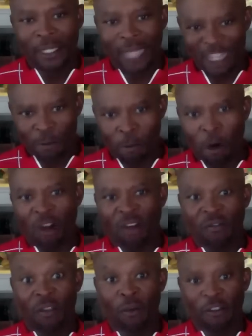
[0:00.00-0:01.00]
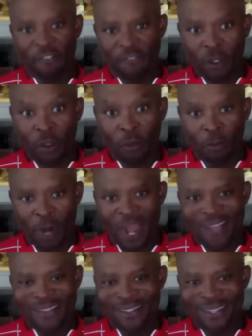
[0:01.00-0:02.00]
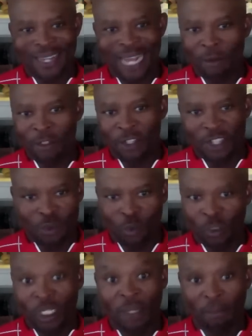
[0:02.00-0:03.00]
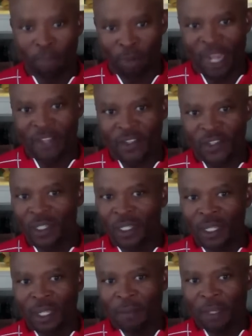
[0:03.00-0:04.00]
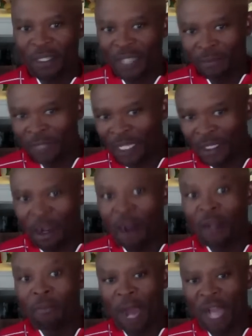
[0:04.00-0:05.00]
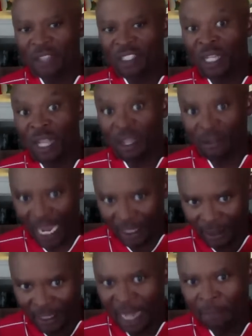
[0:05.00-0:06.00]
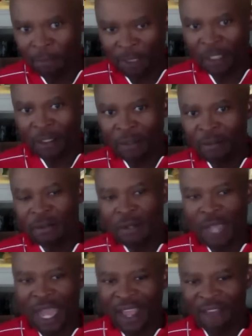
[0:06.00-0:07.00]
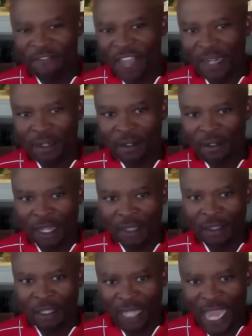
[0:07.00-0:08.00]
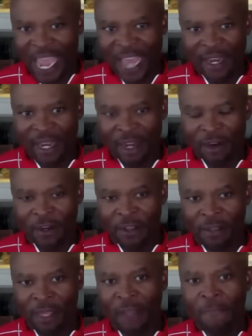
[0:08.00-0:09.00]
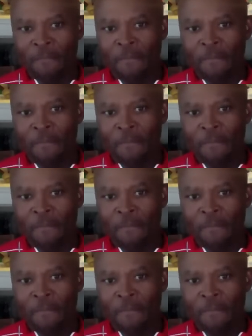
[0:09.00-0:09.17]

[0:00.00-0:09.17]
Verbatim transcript: as part of the review process, and I was just really impressed because I did the unboxing. I, I taped it. I have not done the editing or anything,